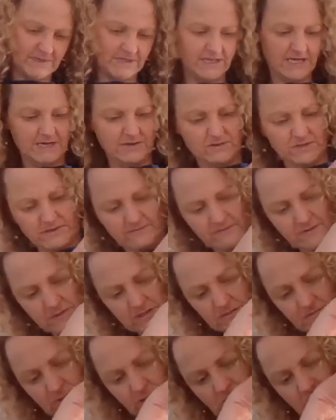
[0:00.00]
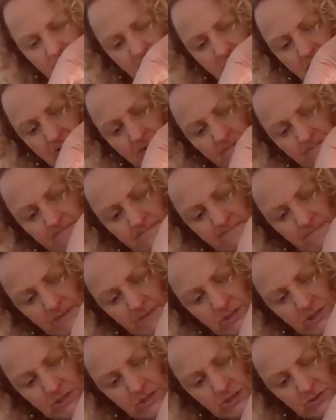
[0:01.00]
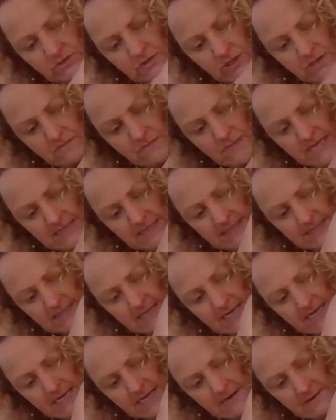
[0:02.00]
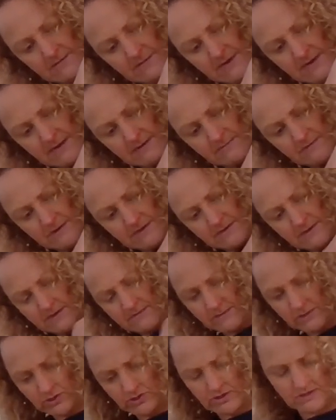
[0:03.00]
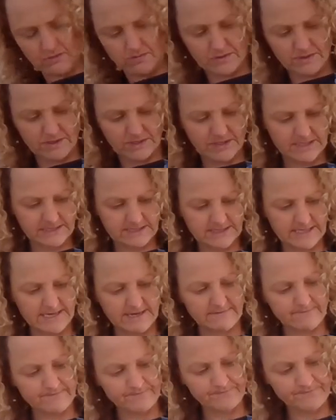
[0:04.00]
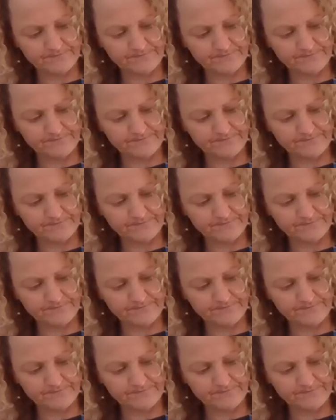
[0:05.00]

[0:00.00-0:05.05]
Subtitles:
That'll give you some time to do your mixing anyway while I'm trying to work this out.